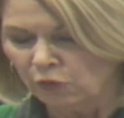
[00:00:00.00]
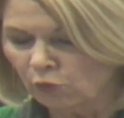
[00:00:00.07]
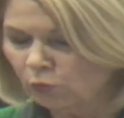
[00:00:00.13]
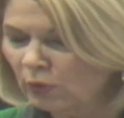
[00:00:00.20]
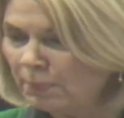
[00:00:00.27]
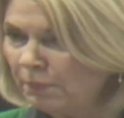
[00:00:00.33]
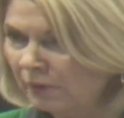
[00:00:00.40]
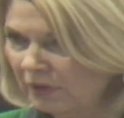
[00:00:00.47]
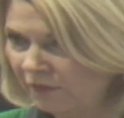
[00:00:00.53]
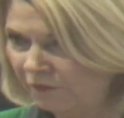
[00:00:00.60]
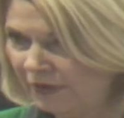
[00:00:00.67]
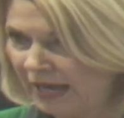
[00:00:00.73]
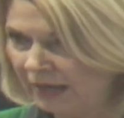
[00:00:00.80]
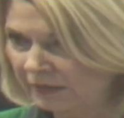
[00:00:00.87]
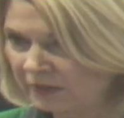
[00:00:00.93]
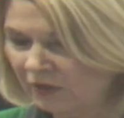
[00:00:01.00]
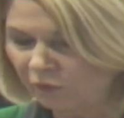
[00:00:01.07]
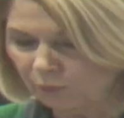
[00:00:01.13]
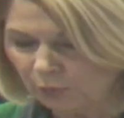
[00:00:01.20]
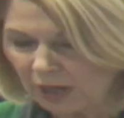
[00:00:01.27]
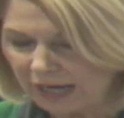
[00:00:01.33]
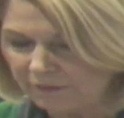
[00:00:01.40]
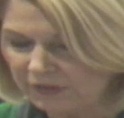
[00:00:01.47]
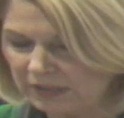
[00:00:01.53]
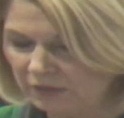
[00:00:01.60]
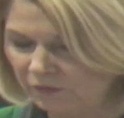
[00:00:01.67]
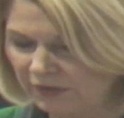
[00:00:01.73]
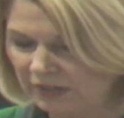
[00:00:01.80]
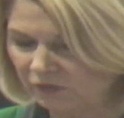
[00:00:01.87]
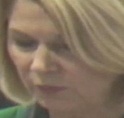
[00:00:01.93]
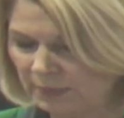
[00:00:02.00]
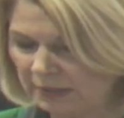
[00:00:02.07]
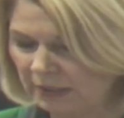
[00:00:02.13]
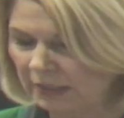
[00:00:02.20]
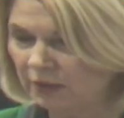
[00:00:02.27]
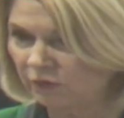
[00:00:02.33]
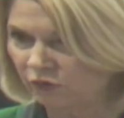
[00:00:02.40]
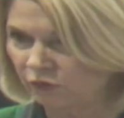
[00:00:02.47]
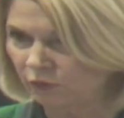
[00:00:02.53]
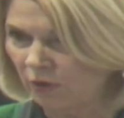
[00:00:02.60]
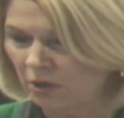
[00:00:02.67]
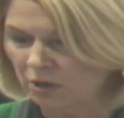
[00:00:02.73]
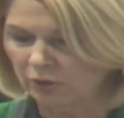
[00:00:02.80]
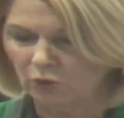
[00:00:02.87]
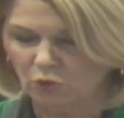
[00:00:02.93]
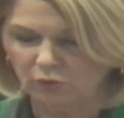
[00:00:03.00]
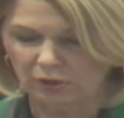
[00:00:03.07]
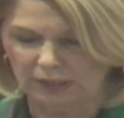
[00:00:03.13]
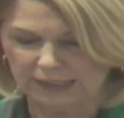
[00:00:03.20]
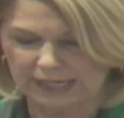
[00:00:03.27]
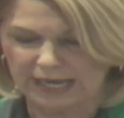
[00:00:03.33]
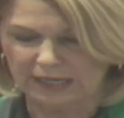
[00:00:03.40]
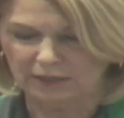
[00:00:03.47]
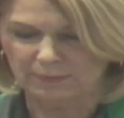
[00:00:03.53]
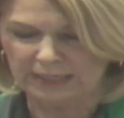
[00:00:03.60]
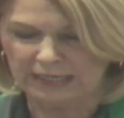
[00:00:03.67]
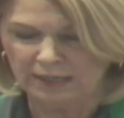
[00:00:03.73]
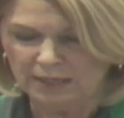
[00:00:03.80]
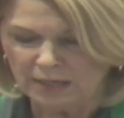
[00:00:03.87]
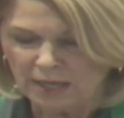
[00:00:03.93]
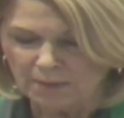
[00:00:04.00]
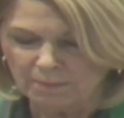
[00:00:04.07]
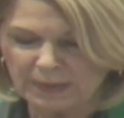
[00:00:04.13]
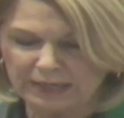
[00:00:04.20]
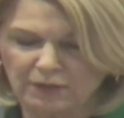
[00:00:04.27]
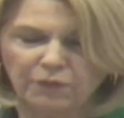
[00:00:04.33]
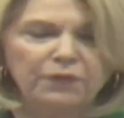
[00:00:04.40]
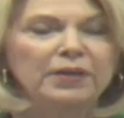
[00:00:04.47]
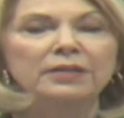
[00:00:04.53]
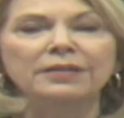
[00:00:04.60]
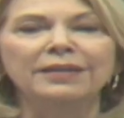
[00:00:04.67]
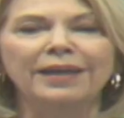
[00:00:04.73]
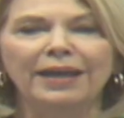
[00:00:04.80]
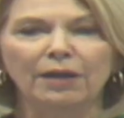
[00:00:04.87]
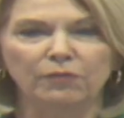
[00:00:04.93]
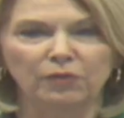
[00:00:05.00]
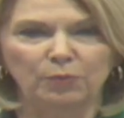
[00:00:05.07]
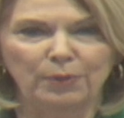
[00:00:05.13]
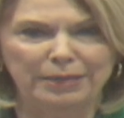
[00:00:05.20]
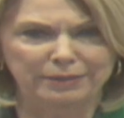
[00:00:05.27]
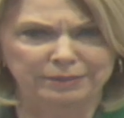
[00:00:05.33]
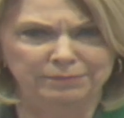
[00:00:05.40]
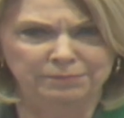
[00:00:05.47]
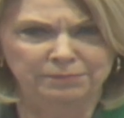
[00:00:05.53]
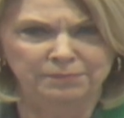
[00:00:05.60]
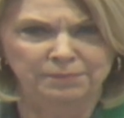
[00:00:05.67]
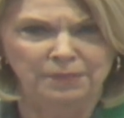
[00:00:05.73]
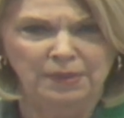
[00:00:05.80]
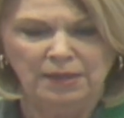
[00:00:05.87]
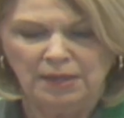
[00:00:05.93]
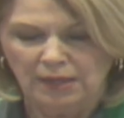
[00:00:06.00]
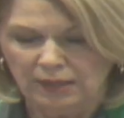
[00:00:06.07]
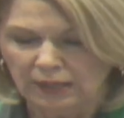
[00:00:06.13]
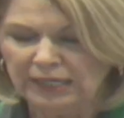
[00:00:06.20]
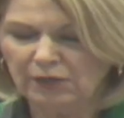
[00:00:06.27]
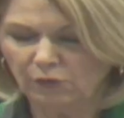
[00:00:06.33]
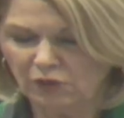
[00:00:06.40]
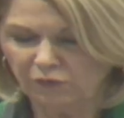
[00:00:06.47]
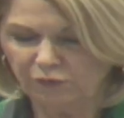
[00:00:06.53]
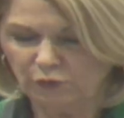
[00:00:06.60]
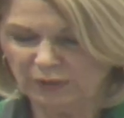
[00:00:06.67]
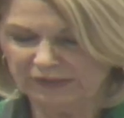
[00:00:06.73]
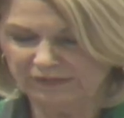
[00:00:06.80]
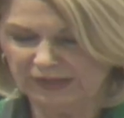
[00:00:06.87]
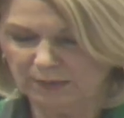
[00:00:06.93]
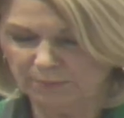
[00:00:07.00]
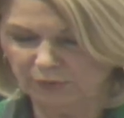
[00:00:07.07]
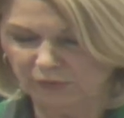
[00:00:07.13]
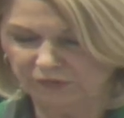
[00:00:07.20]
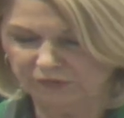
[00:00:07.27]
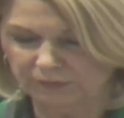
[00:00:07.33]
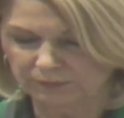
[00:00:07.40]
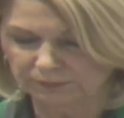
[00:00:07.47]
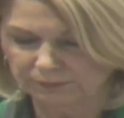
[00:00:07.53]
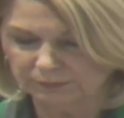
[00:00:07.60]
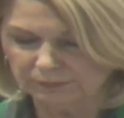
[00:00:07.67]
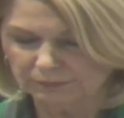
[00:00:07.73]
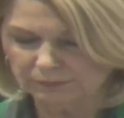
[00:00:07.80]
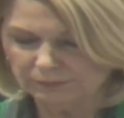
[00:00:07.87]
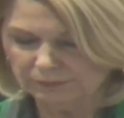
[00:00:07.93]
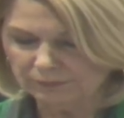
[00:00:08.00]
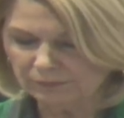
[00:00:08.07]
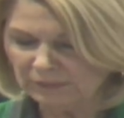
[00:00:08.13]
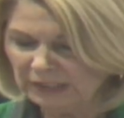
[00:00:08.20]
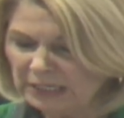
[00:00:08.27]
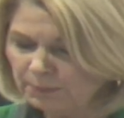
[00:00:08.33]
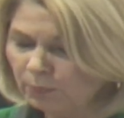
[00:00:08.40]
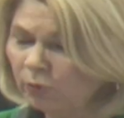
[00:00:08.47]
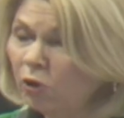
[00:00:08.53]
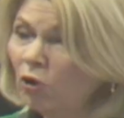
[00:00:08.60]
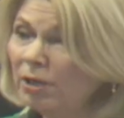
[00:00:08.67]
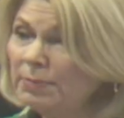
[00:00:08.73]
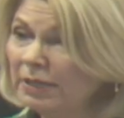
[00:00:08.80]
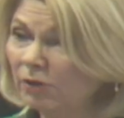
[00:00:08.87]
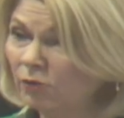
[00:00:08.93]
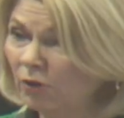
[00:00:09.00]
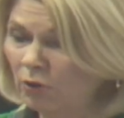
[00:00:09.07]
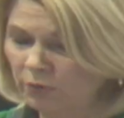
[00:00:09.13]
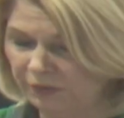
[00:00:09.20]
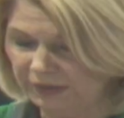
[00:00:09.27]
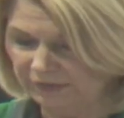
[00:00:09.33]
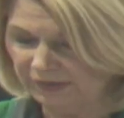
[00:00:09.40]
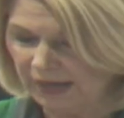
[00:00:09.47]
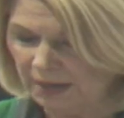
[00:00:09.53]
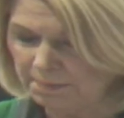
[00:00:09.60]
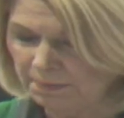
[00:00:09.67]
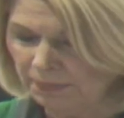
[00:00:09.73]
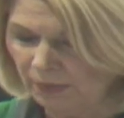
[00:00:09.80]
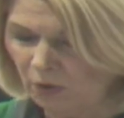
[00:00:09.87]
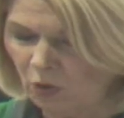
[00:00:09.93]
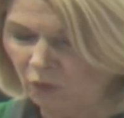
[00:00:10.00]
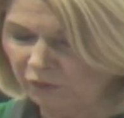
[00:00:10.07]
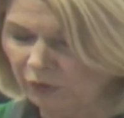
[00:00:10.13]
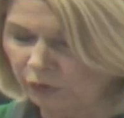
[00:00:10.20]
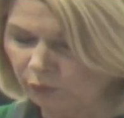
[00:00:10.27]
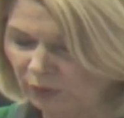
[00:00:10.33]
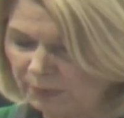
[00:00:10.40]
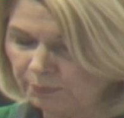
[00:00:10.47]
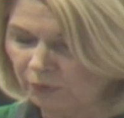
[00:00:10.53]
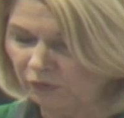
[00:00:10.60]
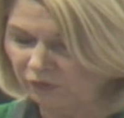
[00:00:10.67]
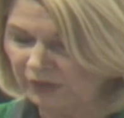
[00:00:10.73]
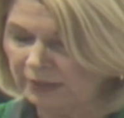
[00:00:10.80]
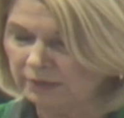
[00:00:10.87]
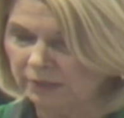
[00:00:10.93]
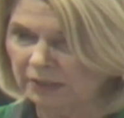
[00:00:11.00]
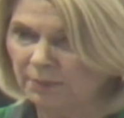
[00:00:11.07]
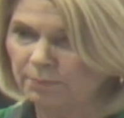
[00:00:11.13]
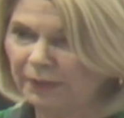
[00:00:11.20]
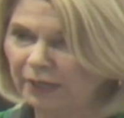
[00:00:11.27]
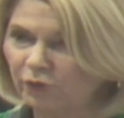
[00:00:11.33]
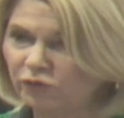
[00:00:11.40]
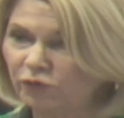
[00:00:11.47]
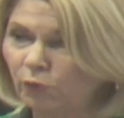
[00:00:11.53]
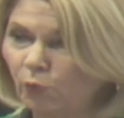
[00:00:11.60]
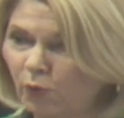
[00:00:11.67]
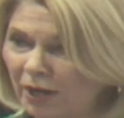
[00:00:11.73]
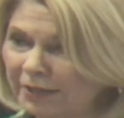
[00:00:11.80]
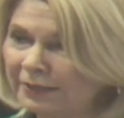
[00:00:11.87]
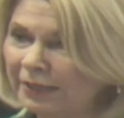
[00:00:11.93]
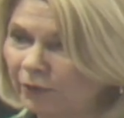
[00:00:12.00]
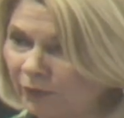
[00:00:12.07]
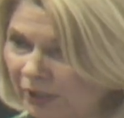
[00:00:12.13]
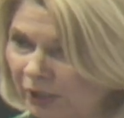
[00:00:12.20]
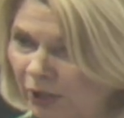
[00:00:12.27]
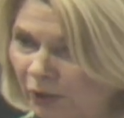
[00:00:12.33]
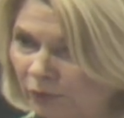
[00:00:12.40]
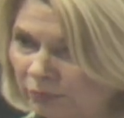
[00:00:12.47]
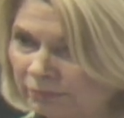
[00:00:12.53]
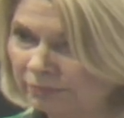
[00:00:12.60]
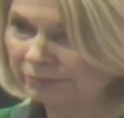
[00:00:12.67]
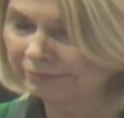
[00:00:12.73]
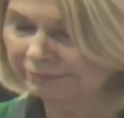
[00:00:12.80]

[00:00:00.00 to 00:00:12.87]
The ripple effect of private investment in a strong local economy benefit everyone. Here are a few examples. Employment growth is up over 3% compared to one year ago.